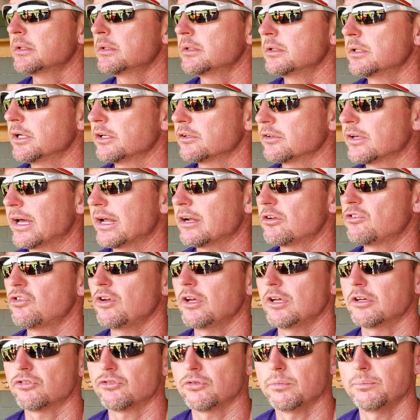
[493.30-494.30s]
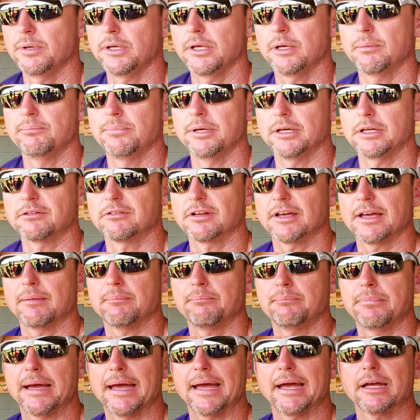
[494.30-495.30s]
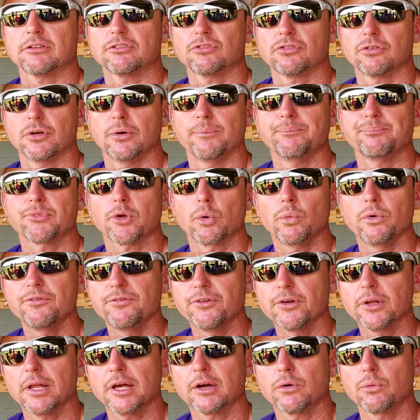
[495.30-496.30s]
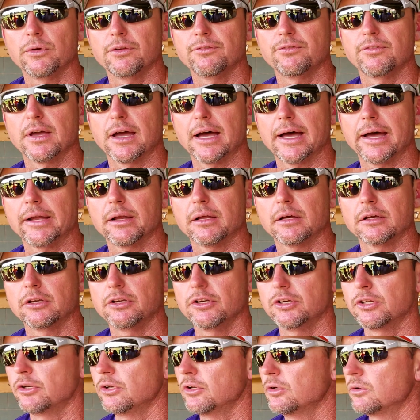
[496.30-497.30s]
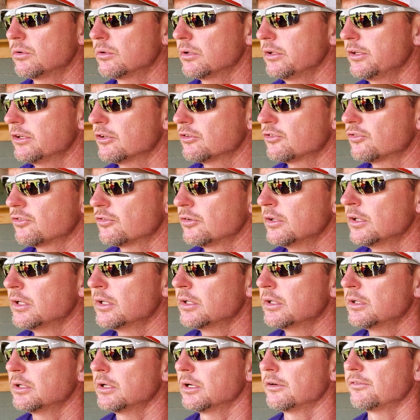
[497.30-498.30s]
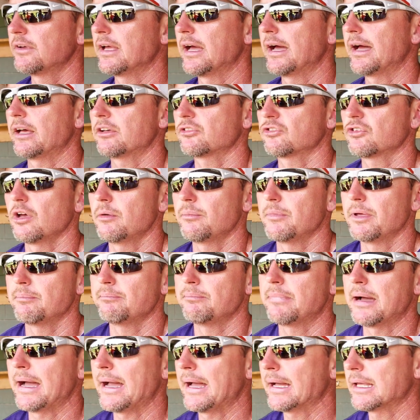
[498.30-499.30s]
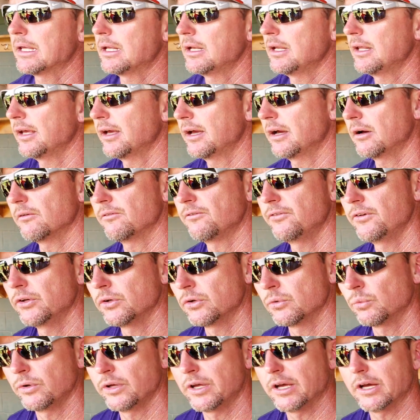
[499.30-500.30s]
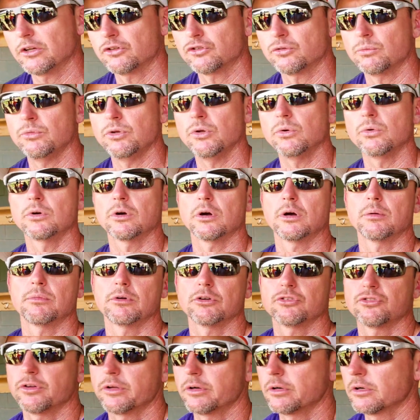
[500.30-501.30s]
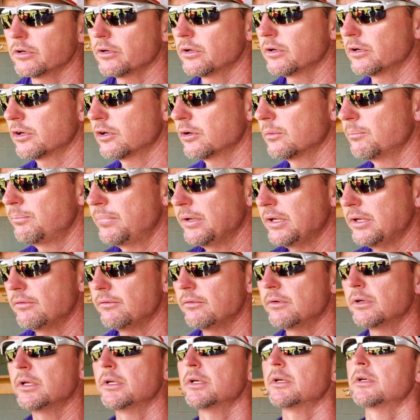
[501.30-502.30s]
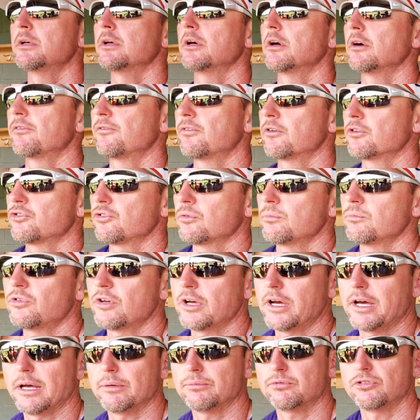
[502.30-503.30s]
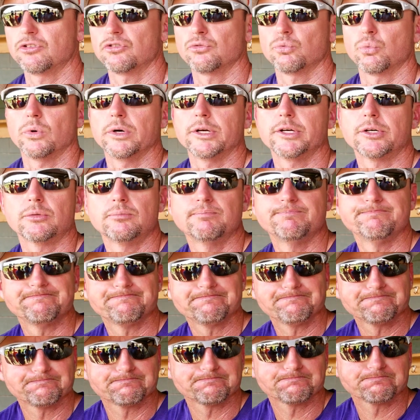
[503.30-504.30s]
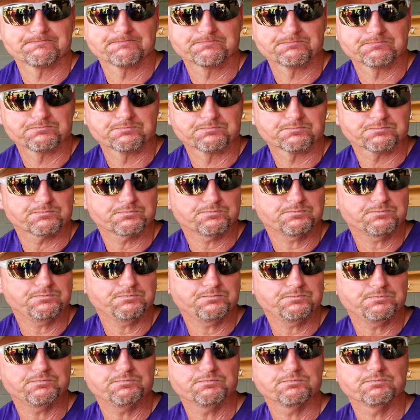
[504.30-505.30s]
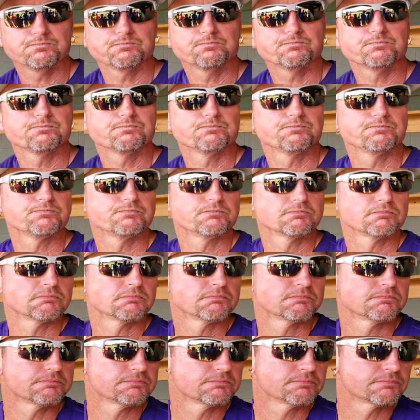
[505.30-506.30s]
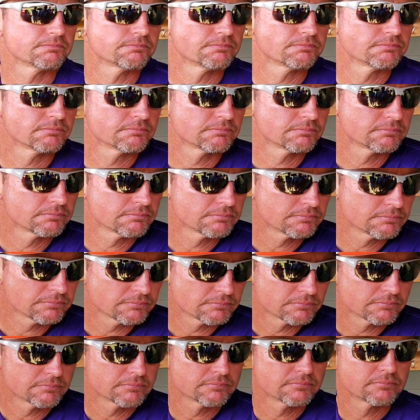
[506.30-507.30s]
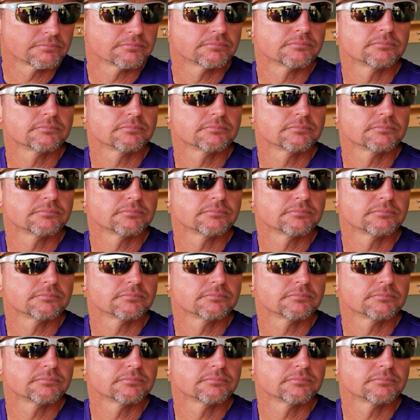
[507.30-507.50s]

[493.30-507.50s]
Uh, got a chance to be a big time bat. So we feel like we've got a good nucleus of guys coming back in the outfield, and we got some newcomers that are going to compete uh, for some jobs as well. like the new rules change with the uh, being able to play a couple of scrimmages.